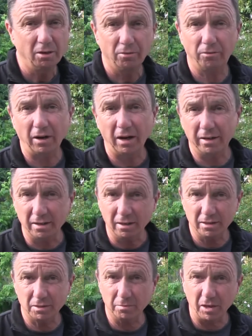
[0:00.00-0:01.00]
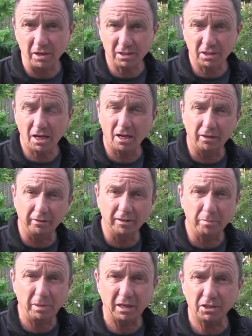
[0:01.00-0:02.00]
Found some nice colour in
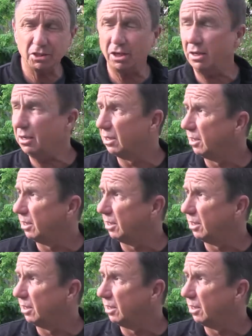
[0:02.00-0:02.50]
the picture.